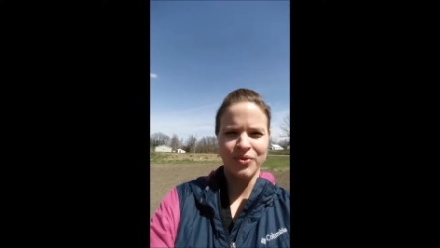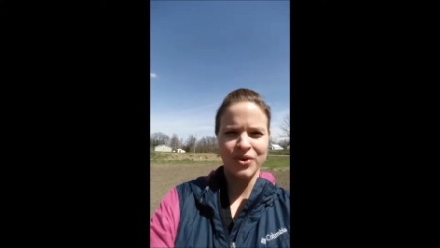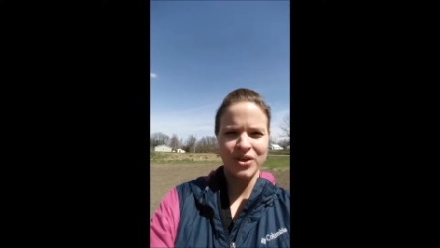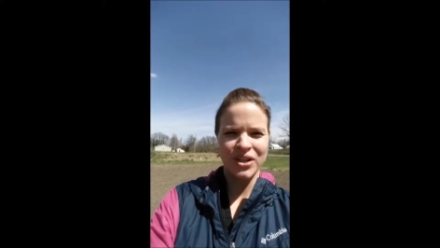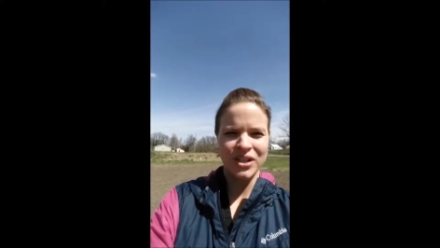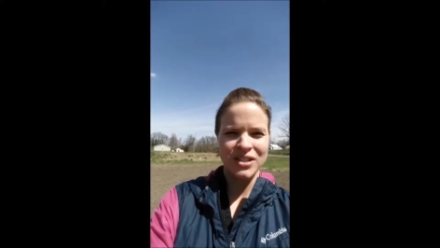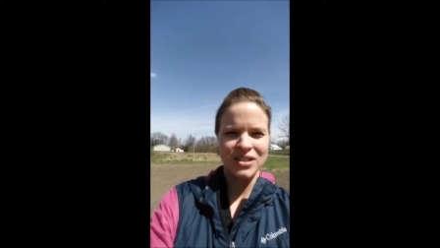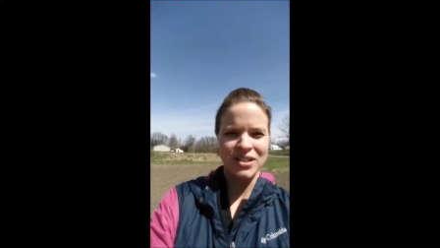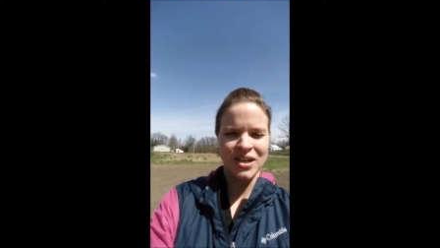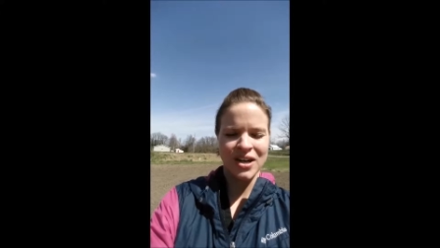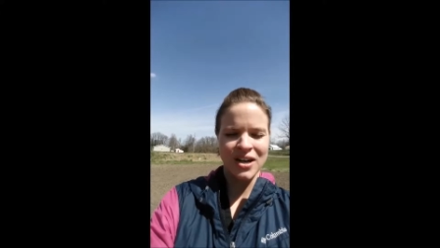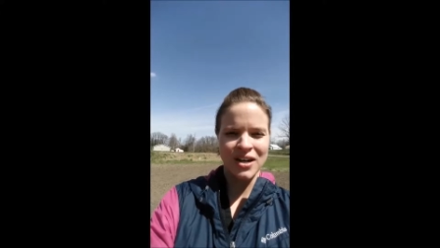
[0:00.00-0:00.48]

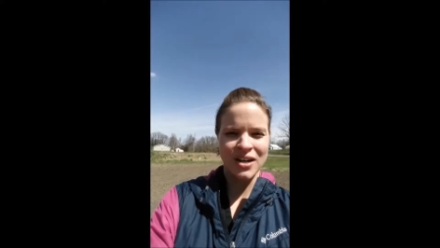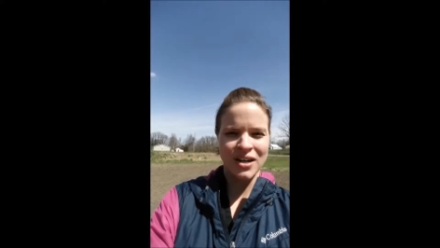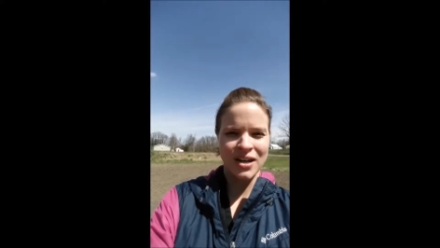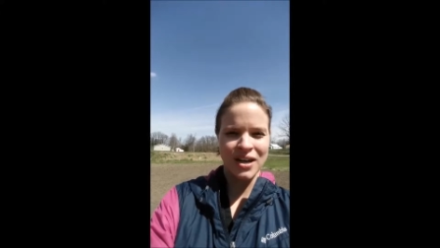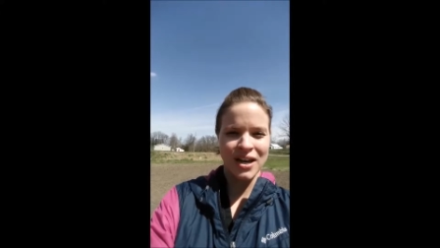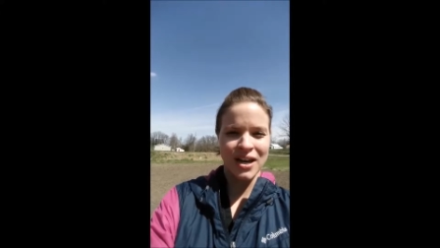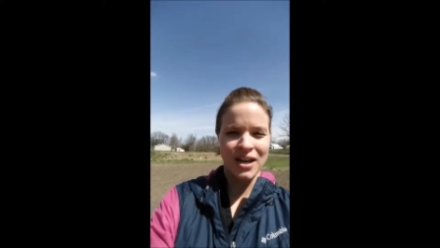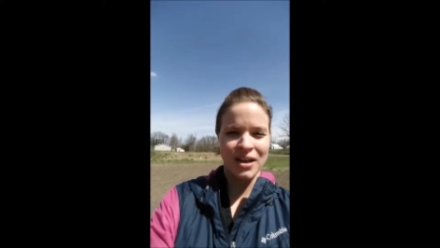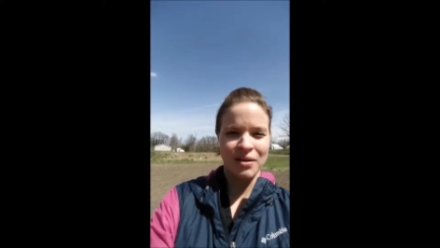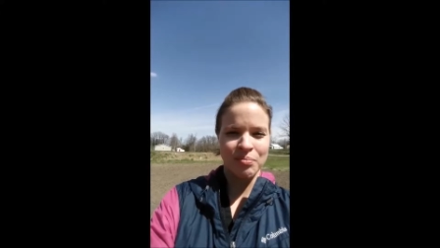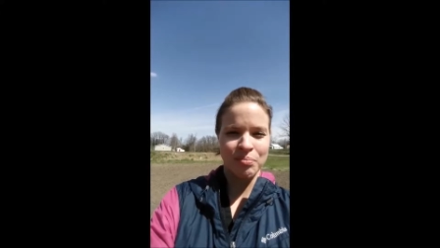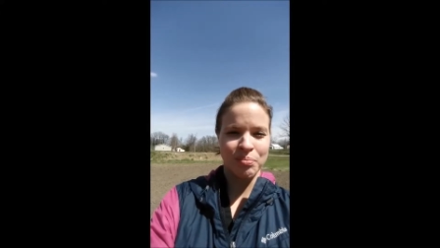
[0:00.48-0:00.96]
really
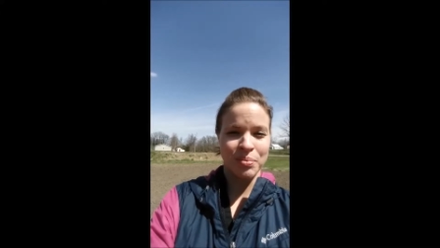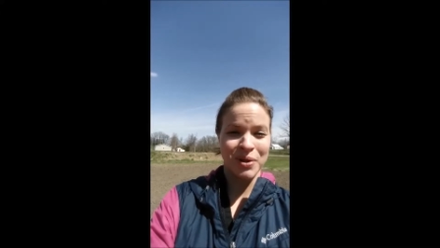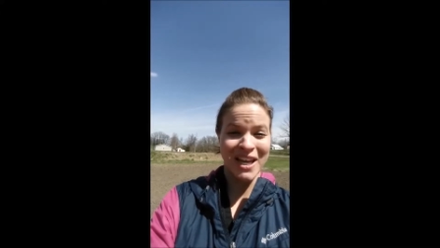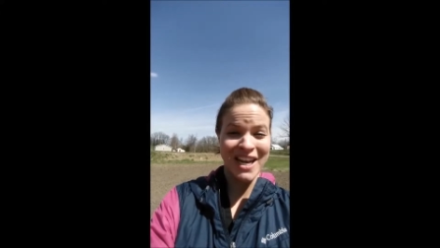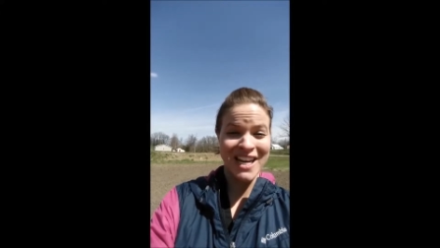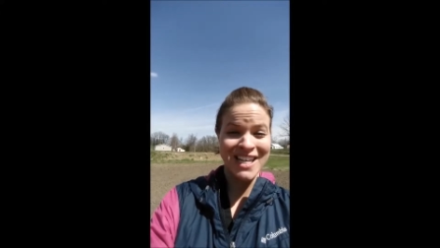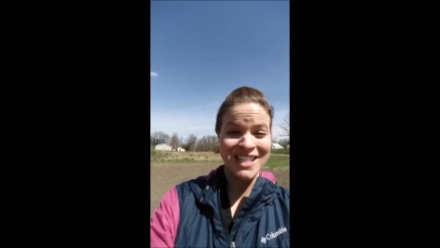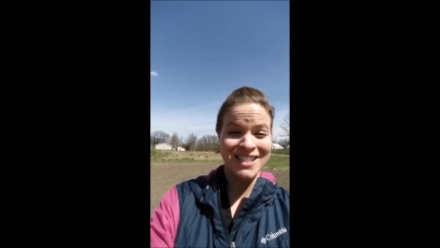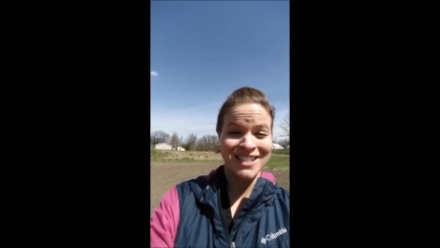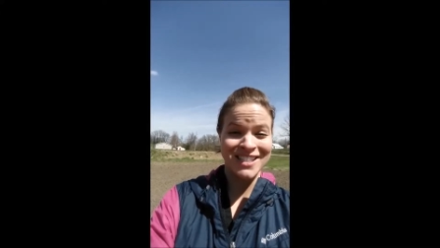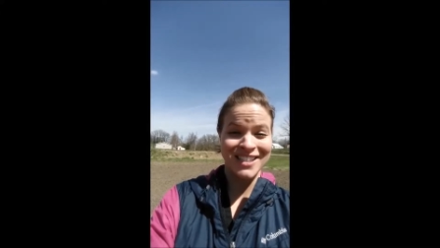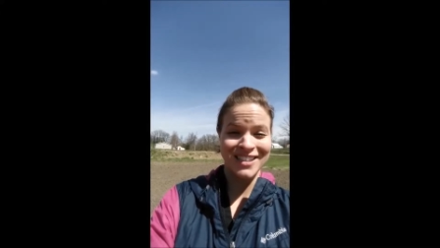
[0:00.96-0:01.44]
starting to get
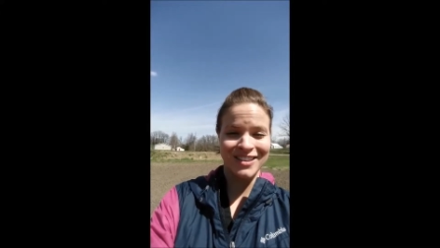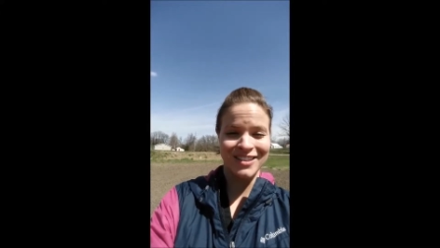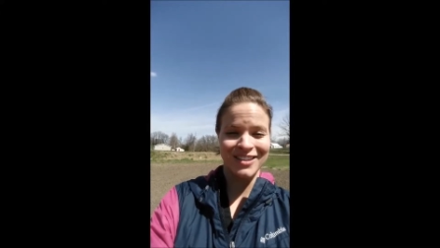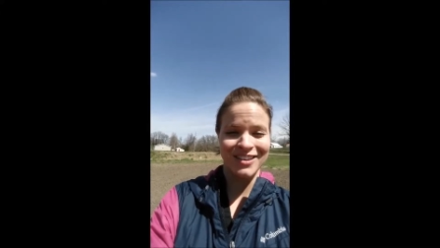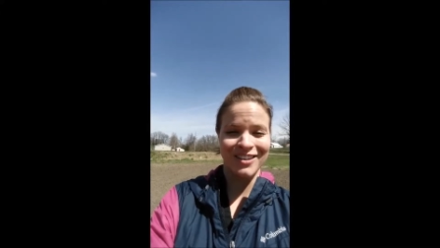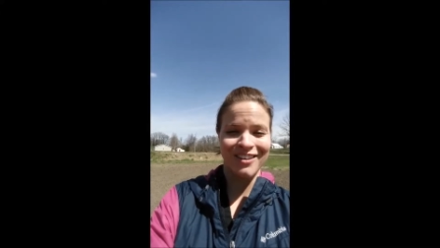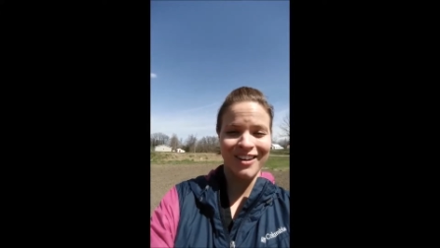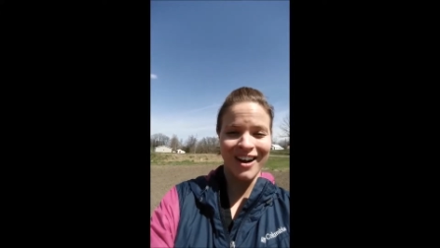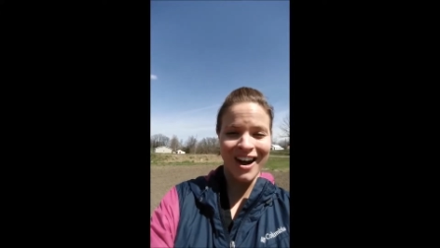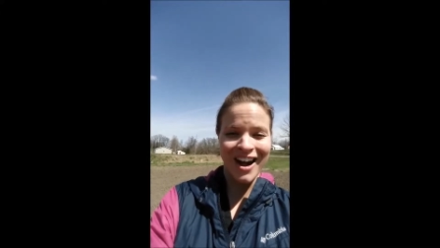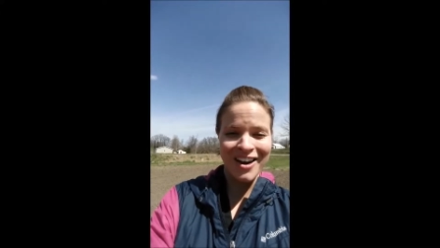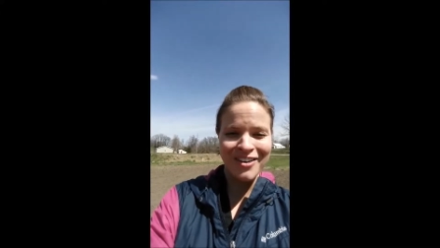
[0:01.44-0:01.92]
plants
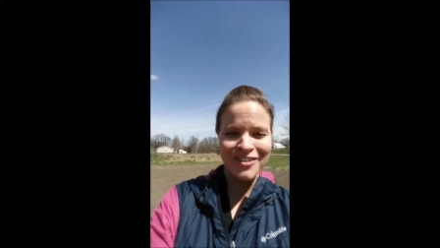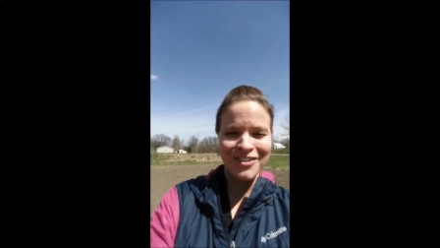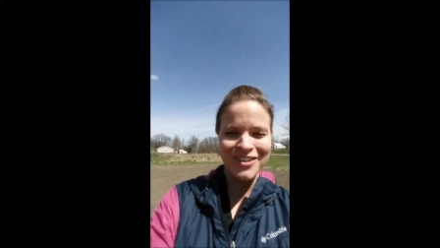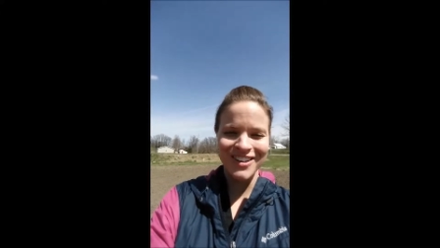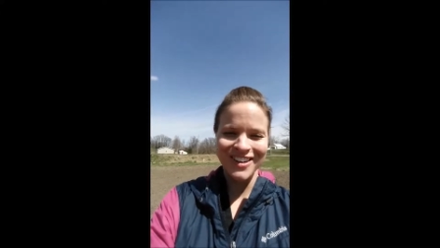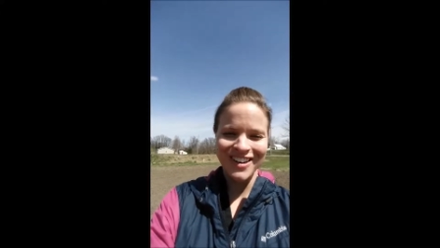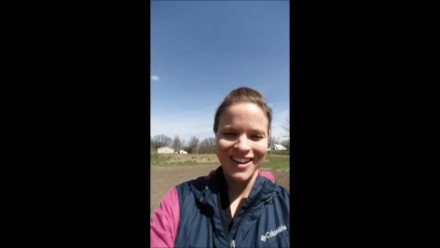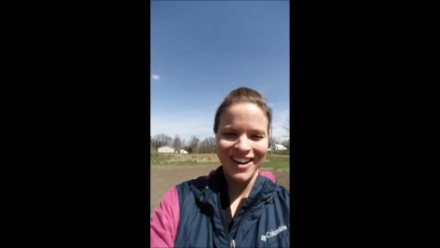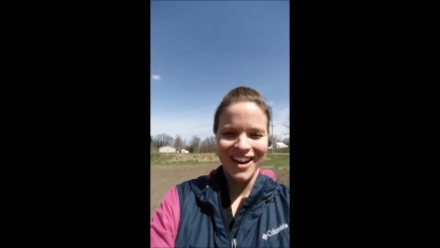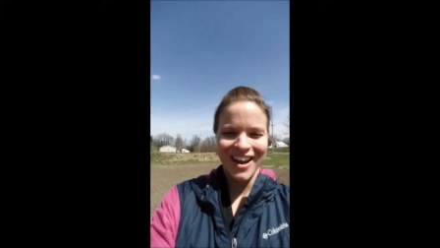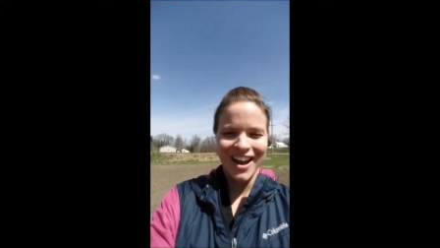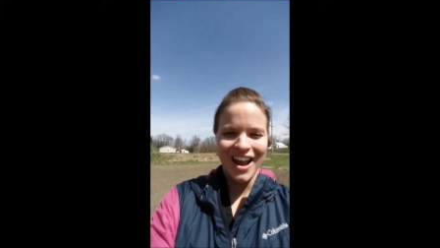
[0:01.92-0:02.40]
in the
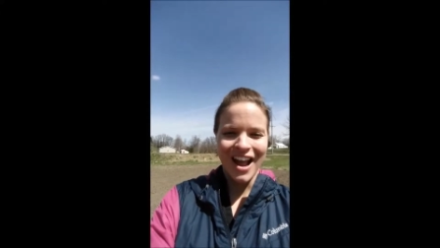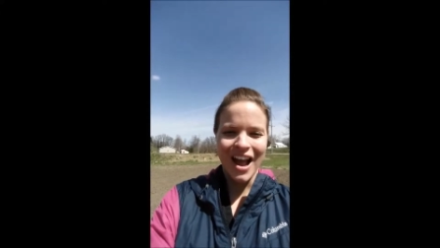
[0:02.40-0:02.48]
ground.